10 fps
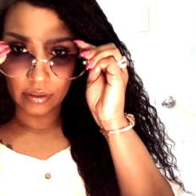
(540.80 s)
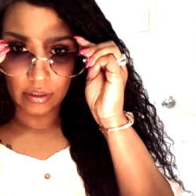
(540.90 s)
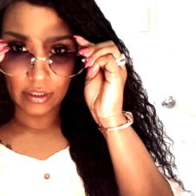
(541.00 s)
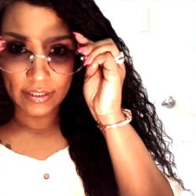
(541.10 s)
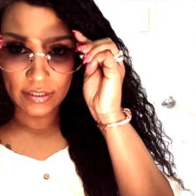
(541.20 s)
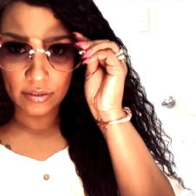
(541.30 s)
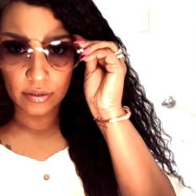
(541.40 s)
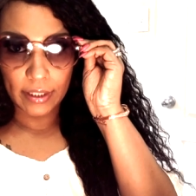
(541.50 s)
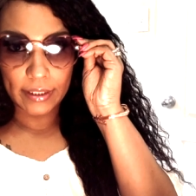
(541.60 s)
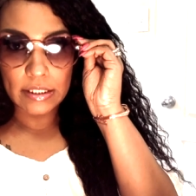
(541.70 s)
glasses
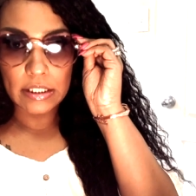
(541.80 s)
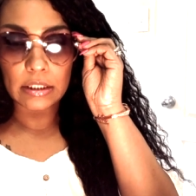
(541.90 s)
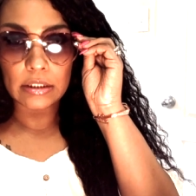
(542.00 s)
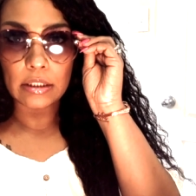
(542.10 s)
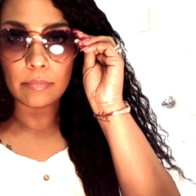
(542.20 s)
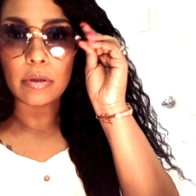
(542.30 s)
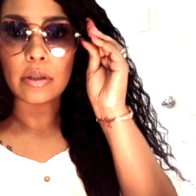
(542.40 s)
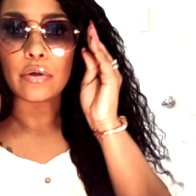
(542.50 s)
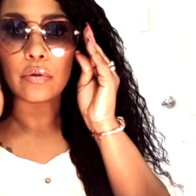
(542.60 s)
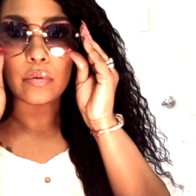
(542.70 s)
They're like a tinted
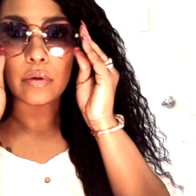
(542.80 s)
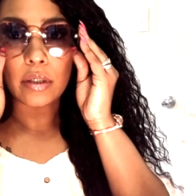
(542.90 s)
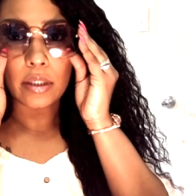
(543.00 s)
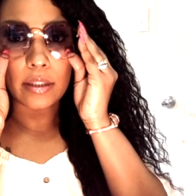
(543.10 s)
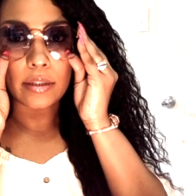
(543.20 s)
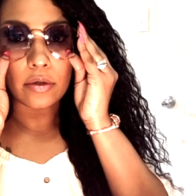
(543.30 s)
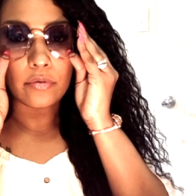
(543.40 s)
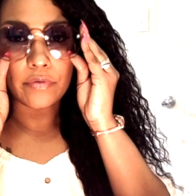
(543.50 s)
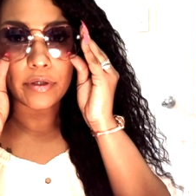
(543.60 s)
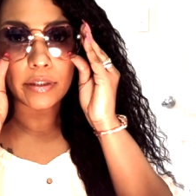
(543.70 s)
blue and they're
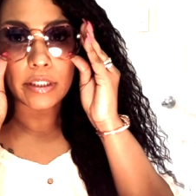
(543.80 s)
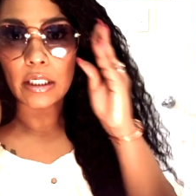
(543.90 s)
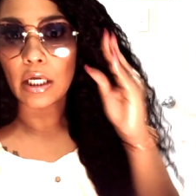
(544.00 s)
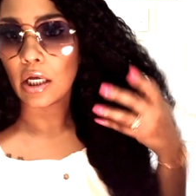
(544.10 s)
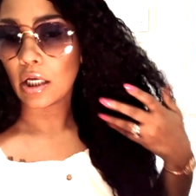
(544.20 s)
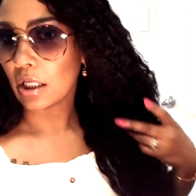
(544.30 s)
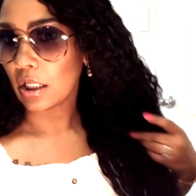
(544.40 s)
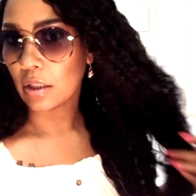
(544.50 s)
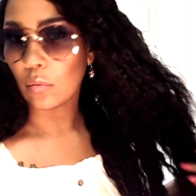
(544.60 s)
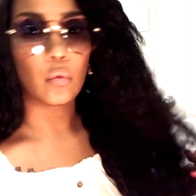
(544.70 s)
very
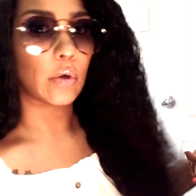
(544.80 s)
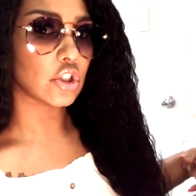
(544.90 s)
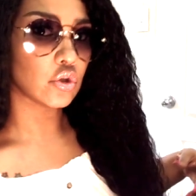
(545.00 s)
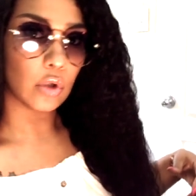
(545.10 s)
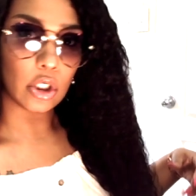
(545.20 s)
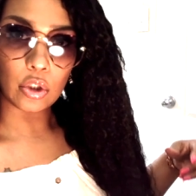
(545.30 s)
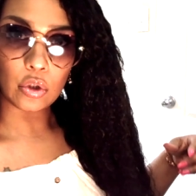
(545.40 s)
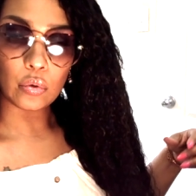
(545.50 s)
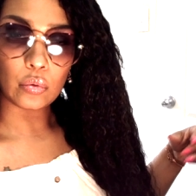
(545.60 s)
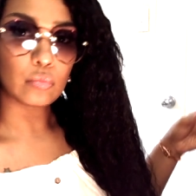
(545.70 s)

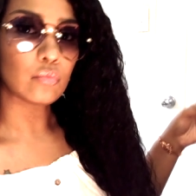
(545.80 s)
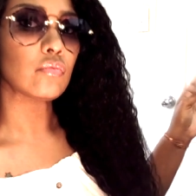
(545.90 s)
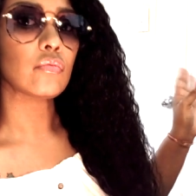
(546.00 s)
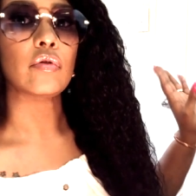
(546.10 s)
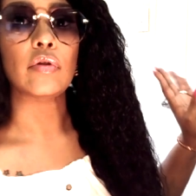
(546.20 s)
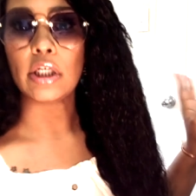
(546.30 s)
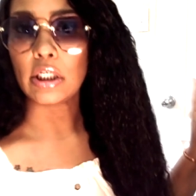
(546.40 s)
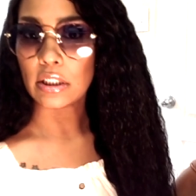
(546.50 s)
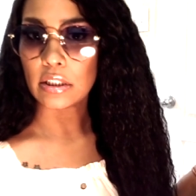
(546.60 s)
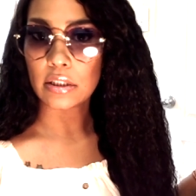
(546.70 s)
retro.
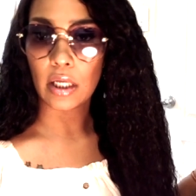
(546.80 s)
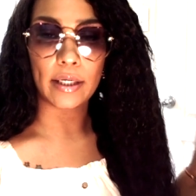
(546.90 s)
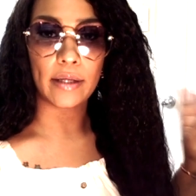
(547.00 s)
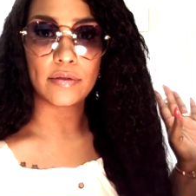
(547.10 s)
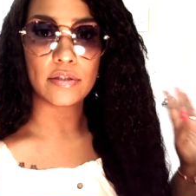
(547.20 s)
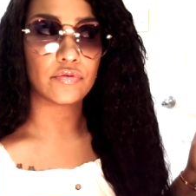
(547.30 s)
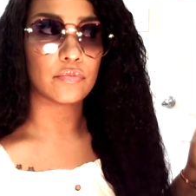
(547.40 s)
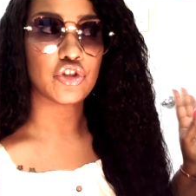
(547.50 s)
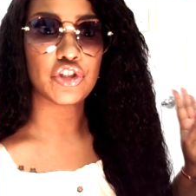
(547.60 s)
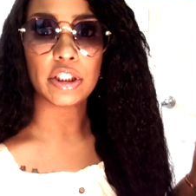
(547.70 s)
These, I got these from
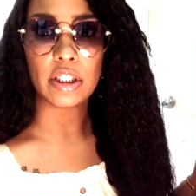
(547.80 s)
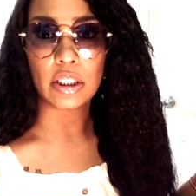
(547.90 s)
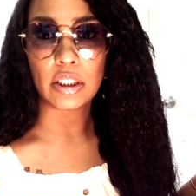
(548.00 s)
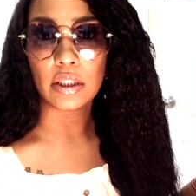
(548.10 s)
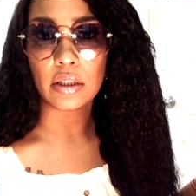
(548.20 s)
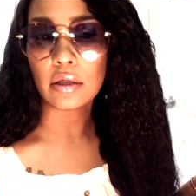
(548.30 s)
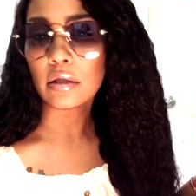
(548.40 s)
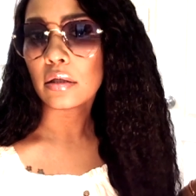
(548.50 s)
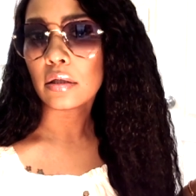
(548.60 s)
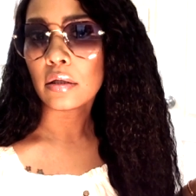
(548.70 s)
Shein
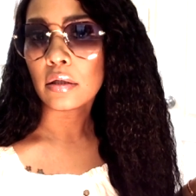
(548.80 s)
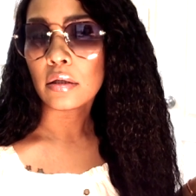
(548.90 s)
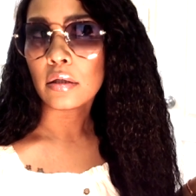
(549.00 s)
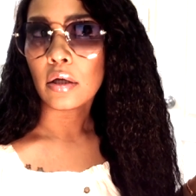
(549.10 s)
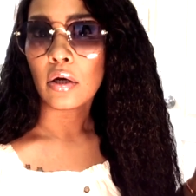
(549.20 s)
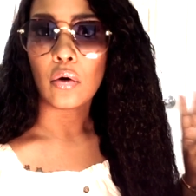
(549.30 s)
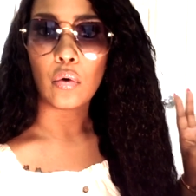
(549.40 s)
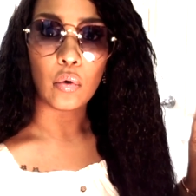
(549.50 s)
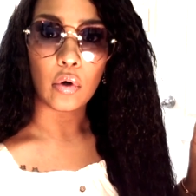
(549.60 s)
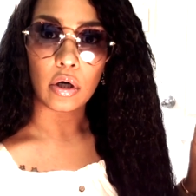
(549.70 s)

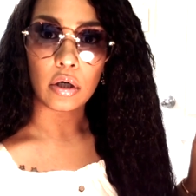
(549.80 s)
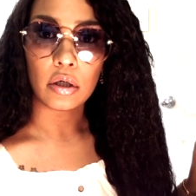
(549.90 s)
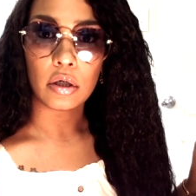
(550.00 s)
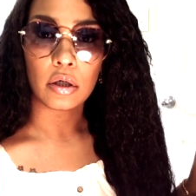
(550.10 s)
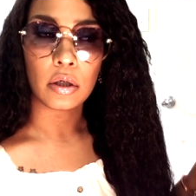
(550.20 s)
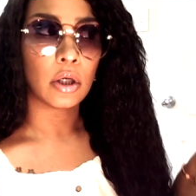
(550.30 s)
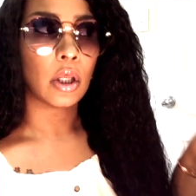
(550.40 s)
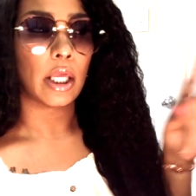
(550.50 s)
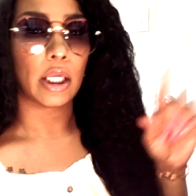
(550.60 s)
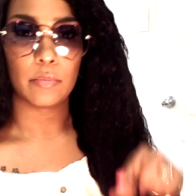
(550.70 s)
or
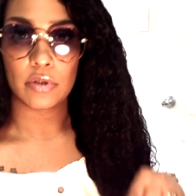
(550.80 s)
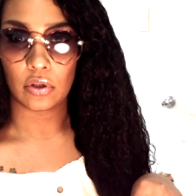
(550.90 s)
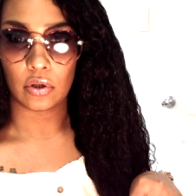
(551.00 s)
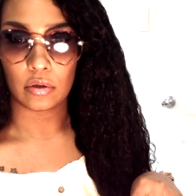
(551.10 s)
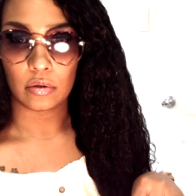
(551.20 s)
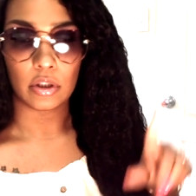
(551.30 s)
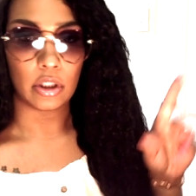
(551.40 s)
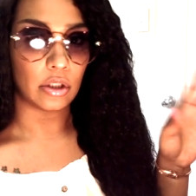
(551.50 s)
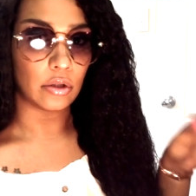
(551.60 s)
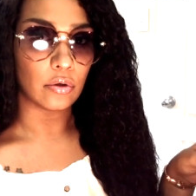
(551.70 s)
Amazon.
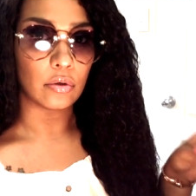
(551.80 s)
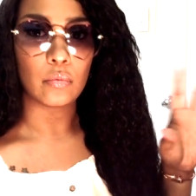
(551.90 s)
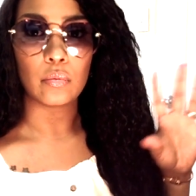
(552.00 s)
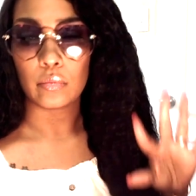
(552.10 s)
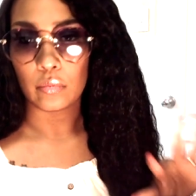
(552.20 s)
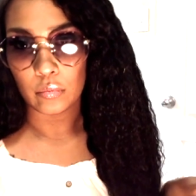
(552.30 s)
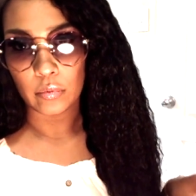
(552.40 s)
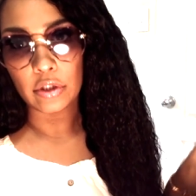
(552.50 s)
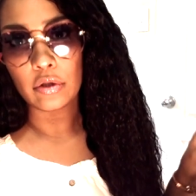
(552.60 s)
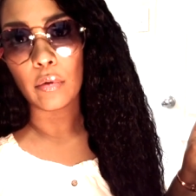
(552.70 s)
Either,
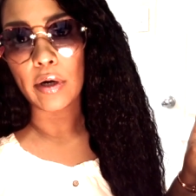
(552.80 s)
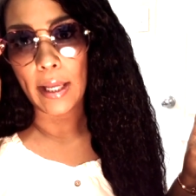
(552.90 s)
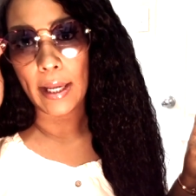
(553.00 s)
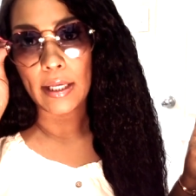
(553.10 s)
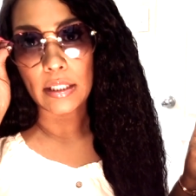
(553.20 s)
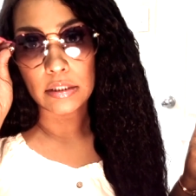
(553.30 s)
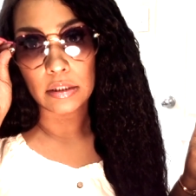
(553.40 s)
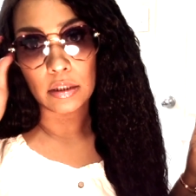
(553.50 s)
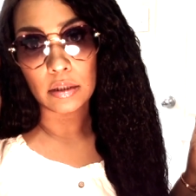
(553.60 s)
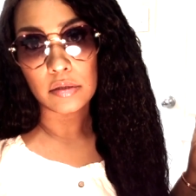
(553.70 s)
either one has
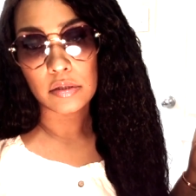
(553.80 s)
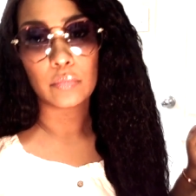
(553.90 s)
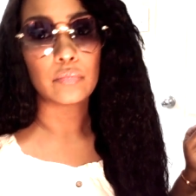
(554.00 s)
these.